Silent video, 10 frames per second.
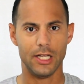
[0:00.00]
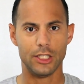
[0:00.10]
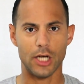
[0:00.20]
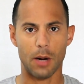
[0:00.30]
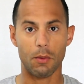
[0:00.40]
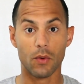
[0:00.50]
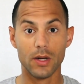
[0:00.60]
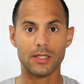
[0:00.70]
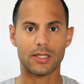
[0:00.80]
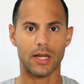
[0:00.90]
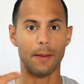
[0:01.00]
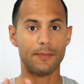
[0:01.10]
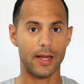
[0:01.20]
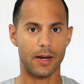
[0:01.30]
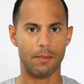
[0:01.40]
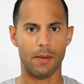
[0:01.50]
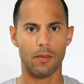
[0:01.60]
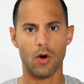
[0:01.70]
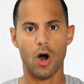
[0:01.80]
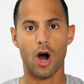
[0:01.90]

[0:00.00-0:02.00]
the Army released an updated memo